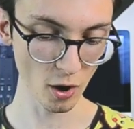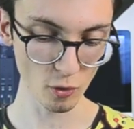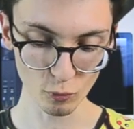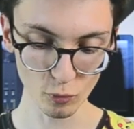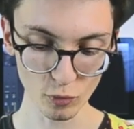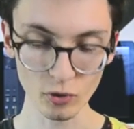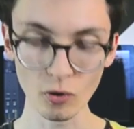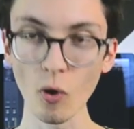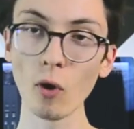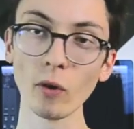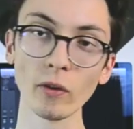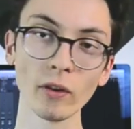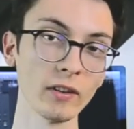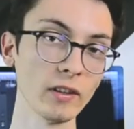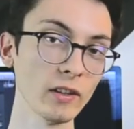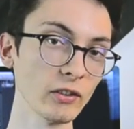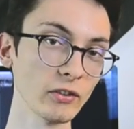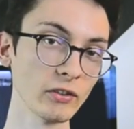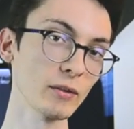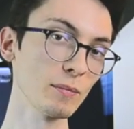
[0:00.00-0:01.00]
wouldn't order
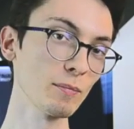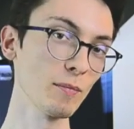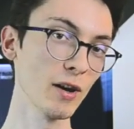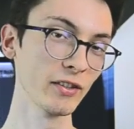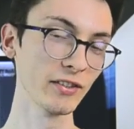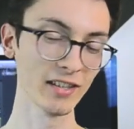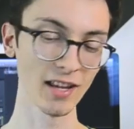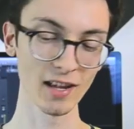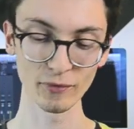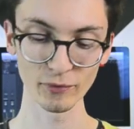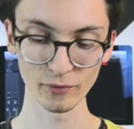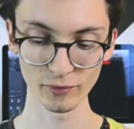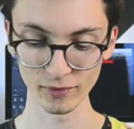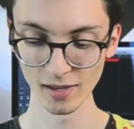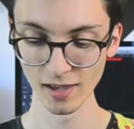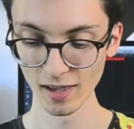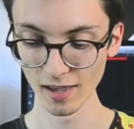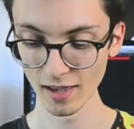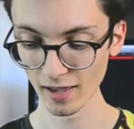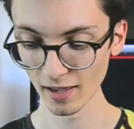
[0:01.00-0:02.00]
this myself,
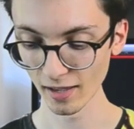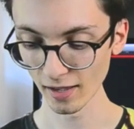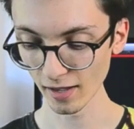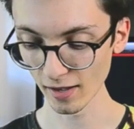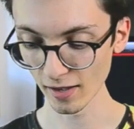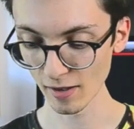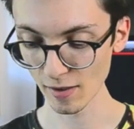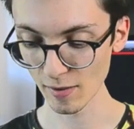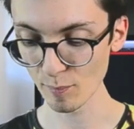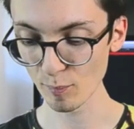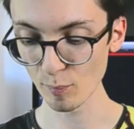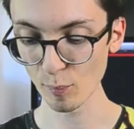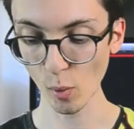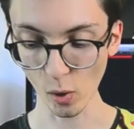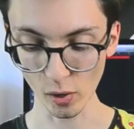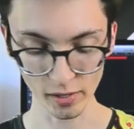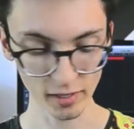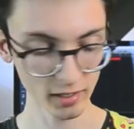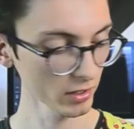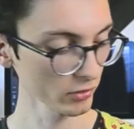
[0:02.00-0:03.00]

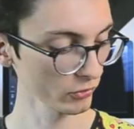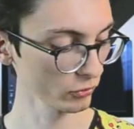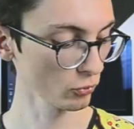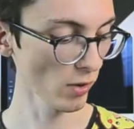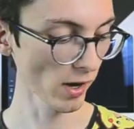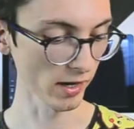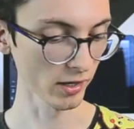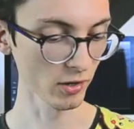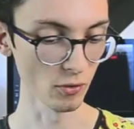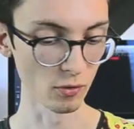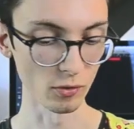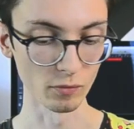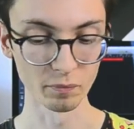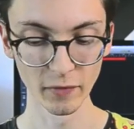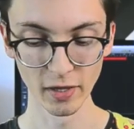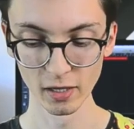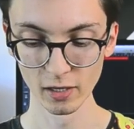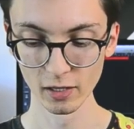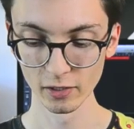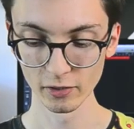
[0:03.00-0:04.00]
but it is really cool.
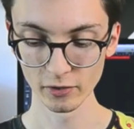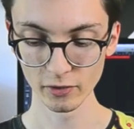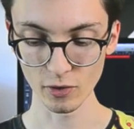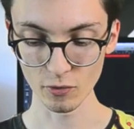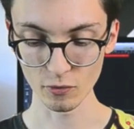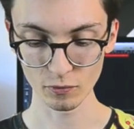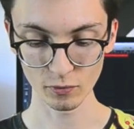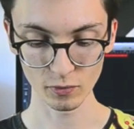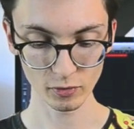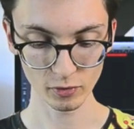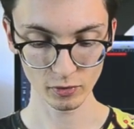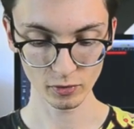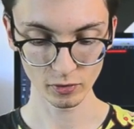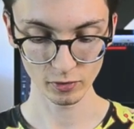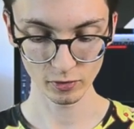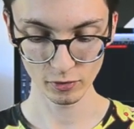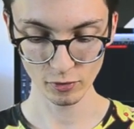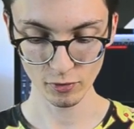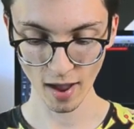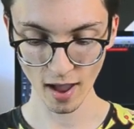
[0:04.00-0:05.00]
So
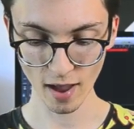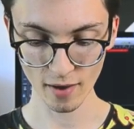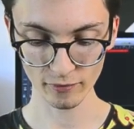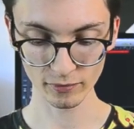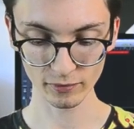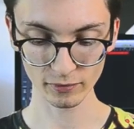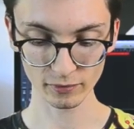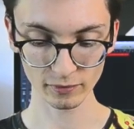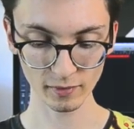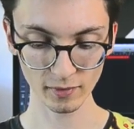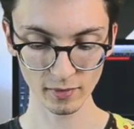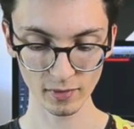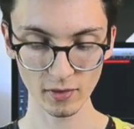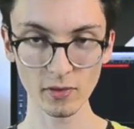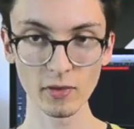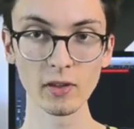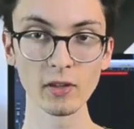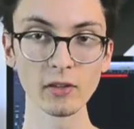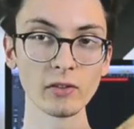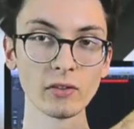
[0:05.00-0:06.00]
you have
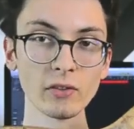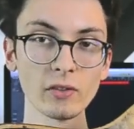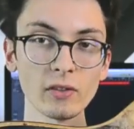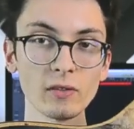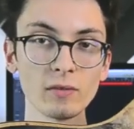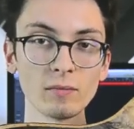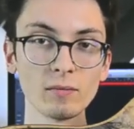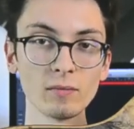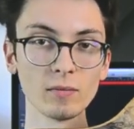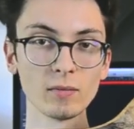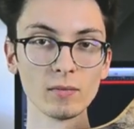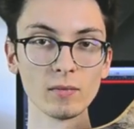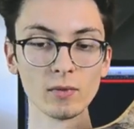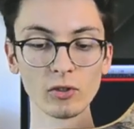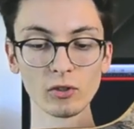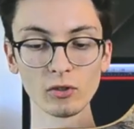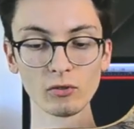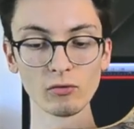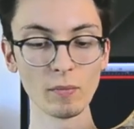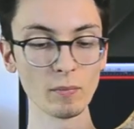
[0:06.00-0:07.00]
this
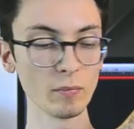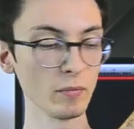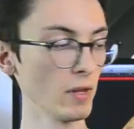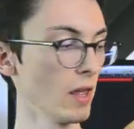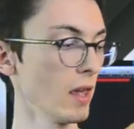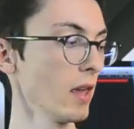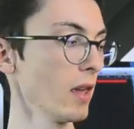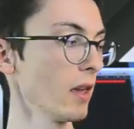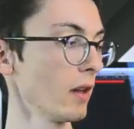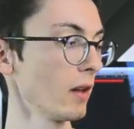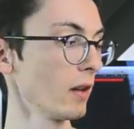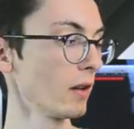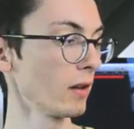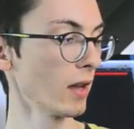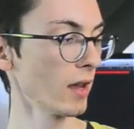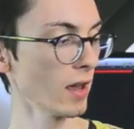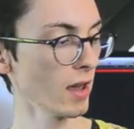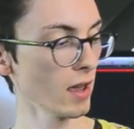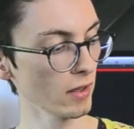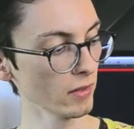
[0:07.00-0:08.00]
script here
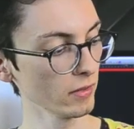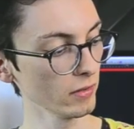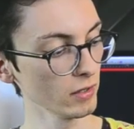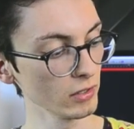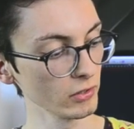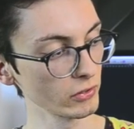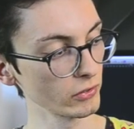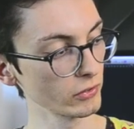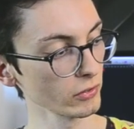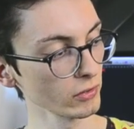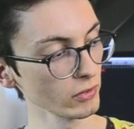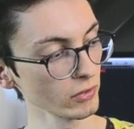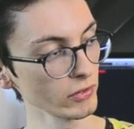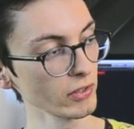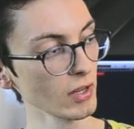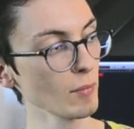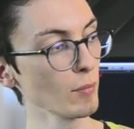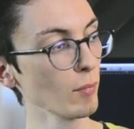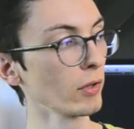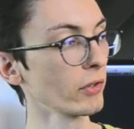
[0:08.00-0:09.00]
and these
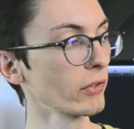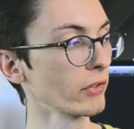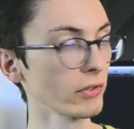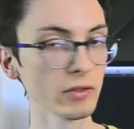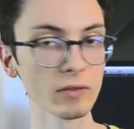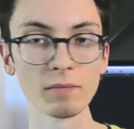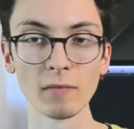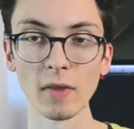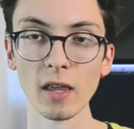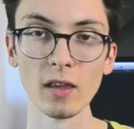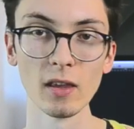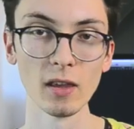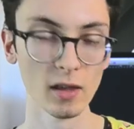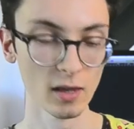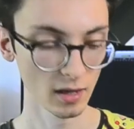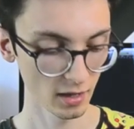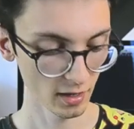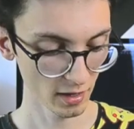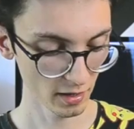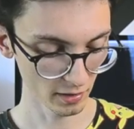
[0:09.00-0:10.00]
symbols
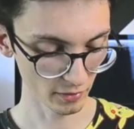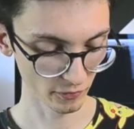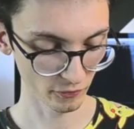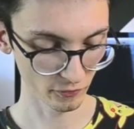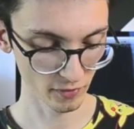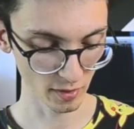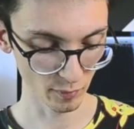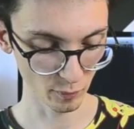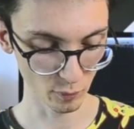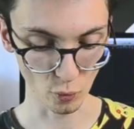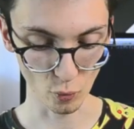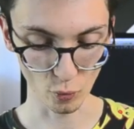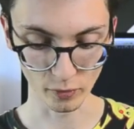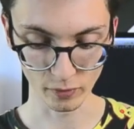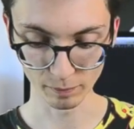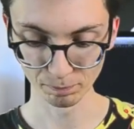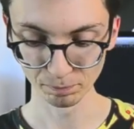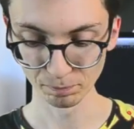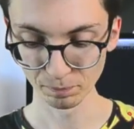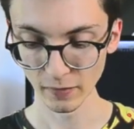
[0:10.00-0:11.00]
in the
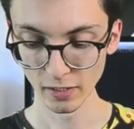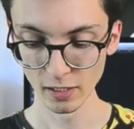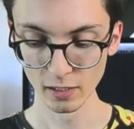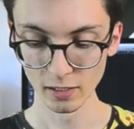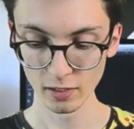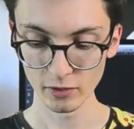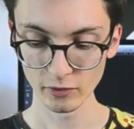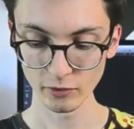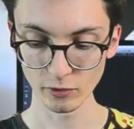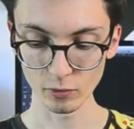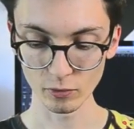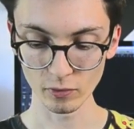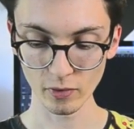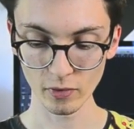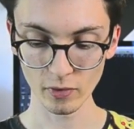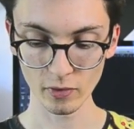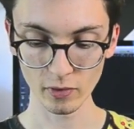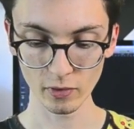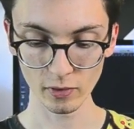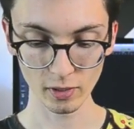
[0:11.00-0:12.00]
fretboard. So
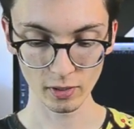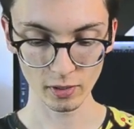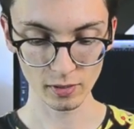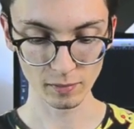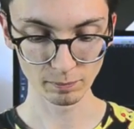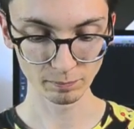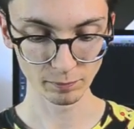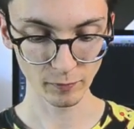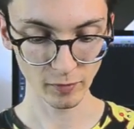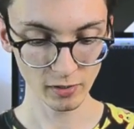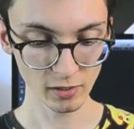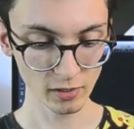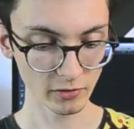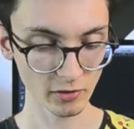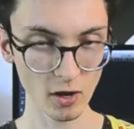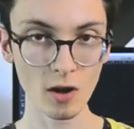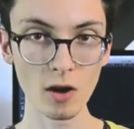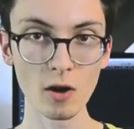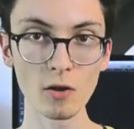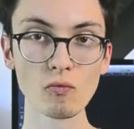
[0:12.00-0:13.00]
these
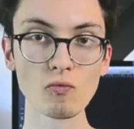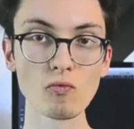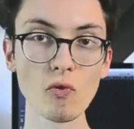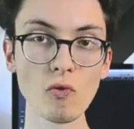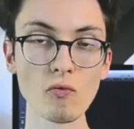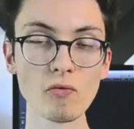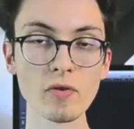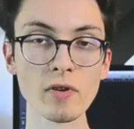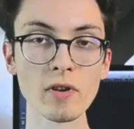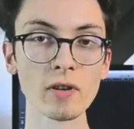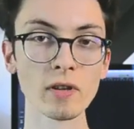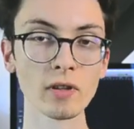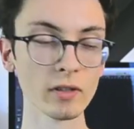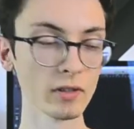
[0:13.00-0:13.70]
are rune